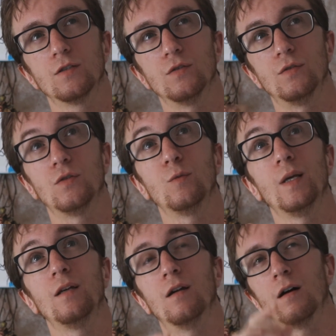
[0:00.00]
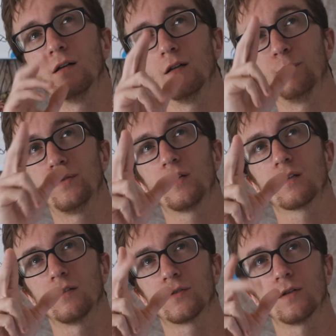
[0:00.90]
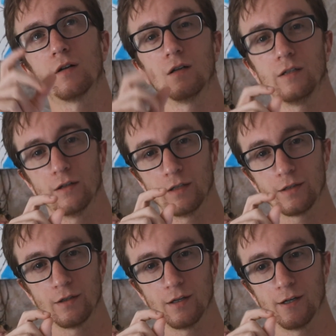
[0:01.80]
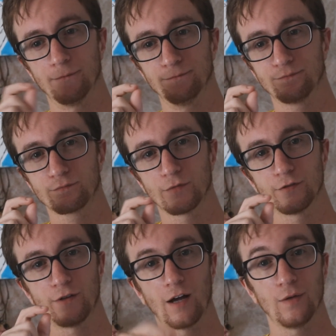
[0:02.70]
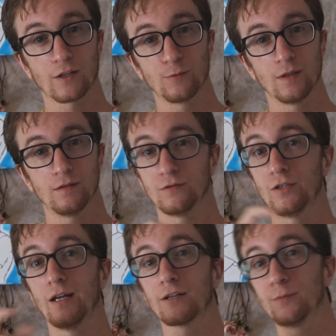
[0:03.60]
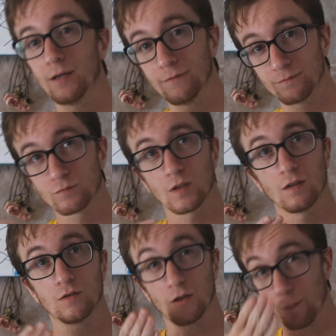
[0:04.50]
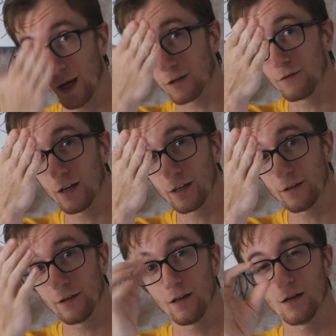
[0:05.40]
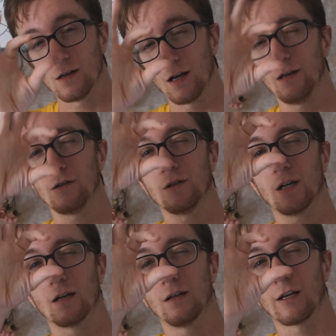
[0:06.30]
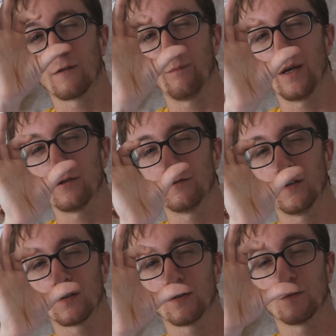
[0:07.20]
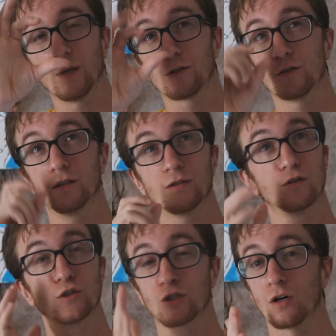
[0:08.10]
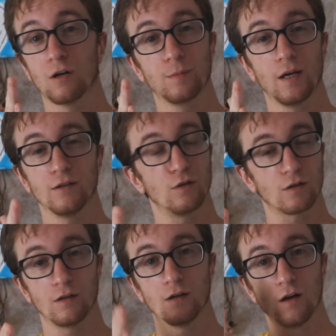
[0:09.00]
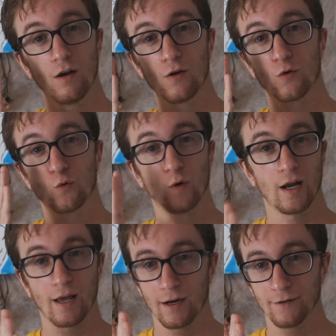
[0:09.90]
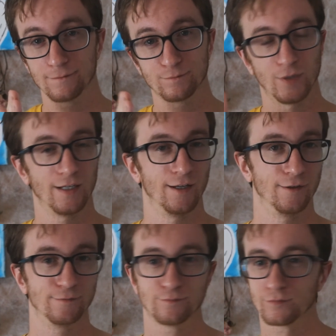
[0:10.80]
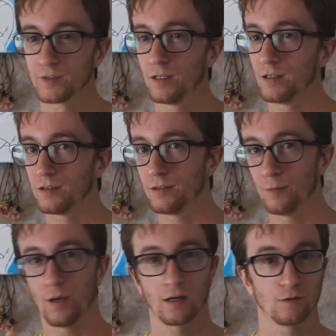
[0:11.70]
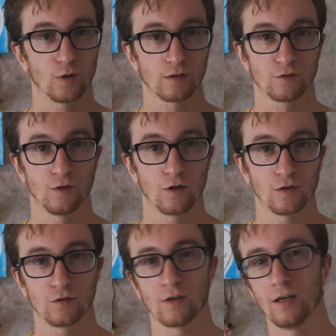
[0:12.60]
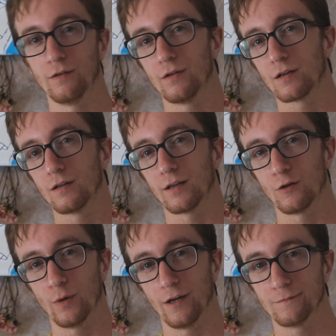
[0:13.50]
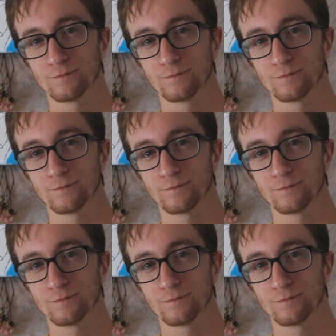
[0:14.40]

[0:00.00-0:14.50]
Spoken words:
zoom in on a particular star, hit the 5x button, 10x button, so you're magnifying it, and you can kind of like manual focus, make sure it's sharp and you're looking right at it, and then get back in regular focus and click away.